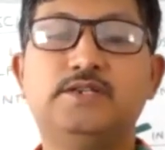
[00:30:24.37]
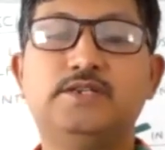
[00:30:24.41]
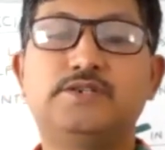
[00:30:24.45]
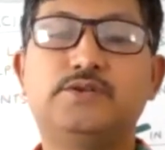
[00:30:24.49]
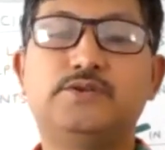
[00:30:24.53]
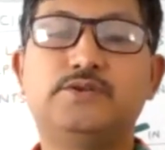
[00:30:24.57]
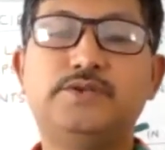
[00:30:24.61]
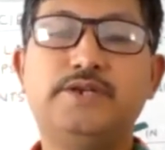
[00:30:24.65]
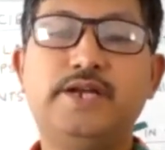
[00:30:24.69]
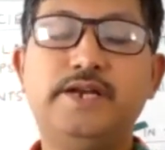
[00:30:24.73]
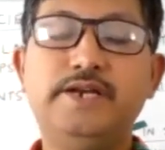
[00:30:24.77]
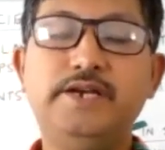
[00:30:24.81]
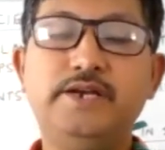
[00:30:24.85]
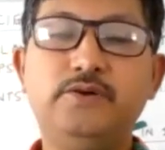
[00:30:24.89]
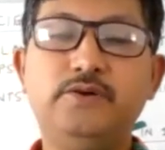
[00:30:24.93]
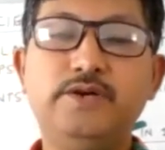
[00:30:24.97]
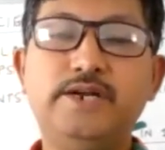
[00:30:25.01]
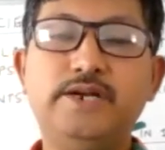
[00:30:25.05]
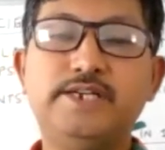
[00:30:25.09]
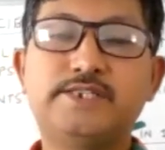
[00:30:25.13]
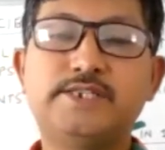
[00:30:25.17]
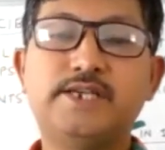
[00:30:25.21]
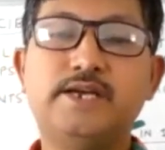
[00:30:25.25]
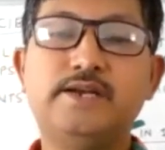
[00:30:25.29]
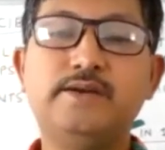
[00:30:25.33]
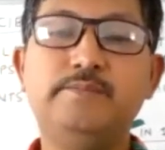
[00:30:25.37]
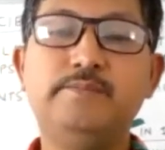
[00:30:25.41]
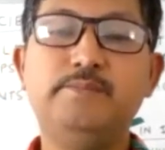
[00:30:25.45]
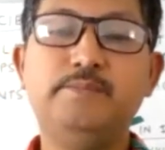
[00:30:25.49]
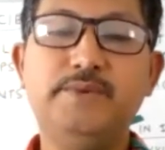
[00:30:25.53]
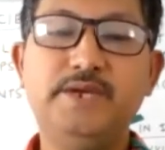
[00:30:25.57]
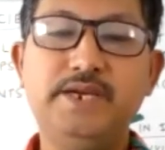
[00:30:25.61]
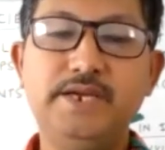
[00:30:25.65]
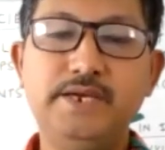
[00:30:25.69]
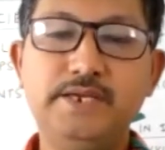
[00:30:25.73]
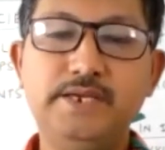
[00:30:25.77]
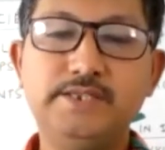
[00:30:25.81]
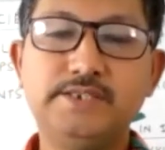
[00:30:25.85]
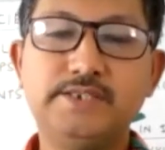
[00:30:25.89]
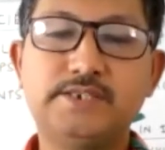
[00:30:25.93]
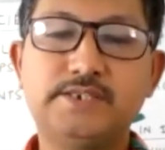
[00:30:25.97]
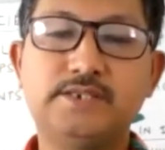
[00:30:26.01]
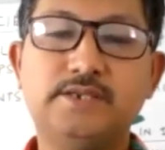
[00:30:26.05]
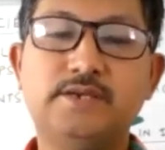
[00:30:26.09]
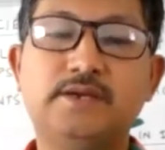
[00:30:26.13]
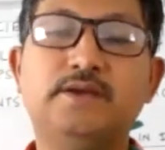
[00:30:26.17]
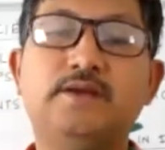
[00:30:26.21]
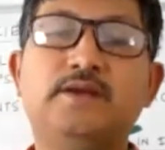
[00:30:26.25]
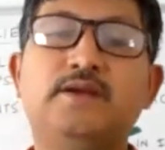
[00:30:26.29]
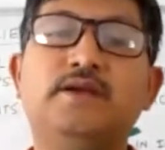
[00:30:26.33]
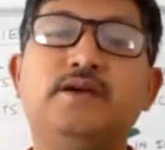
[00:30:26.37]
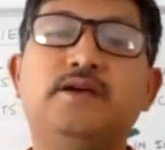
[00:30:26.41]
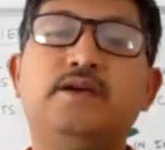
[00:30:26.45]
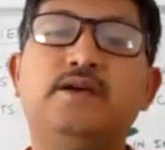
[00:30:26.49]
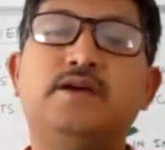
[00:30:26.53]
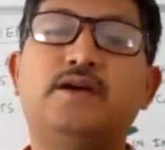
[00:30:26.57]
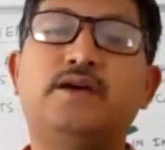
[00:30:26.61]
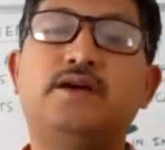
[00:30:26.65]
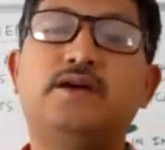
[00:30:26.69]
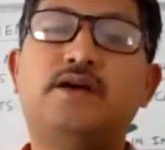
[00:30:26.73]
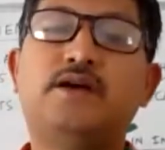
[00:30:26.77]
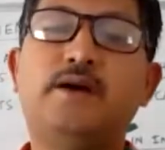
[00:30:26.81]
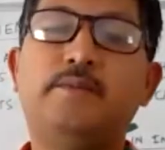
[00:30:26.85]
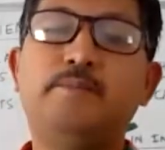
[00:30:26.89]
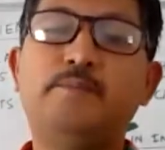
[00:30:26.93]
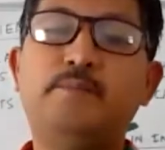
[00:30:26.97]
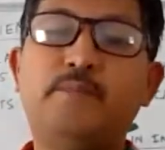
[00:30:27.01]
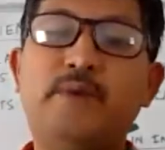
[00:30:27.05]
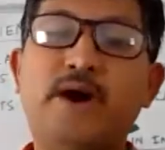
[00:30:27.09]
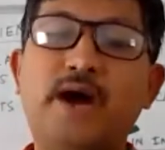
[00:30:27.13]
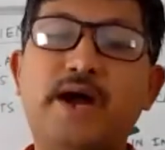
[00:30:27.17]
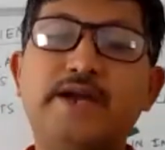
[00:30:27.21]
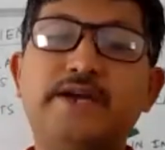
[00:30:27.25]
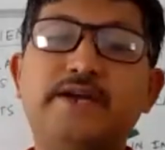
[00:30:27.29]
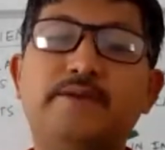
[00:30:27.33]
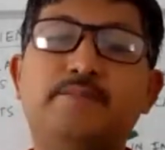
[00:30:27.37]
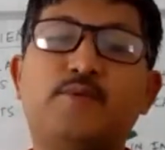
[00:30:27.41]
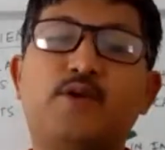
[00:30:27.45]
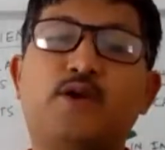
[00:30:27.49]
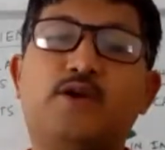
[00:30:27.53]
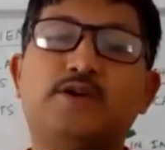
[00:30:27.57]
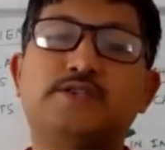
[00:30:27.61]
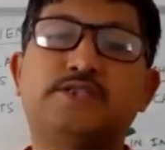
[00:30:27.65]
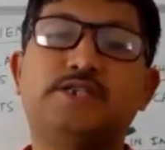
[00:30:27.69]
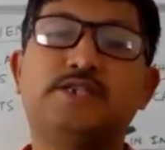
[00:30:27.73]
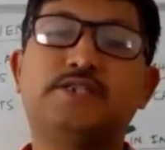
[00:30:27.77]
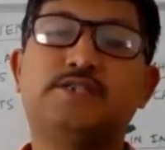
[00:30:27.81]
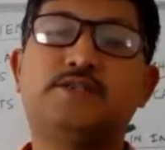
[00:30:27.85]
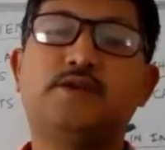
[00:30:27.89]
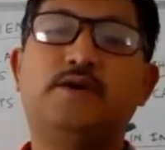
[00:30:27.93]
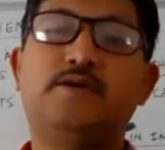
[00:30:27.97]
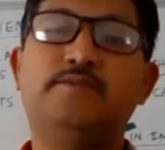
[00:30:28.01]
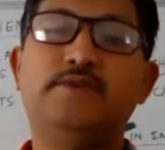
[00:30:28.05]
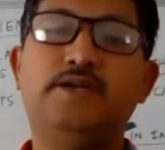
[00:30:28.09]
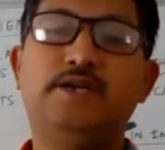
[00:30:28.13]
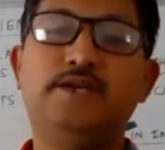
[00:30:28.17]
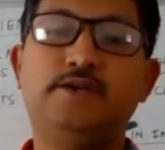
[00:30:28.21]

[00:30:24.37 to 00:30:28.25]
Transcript: So denudation means combined process of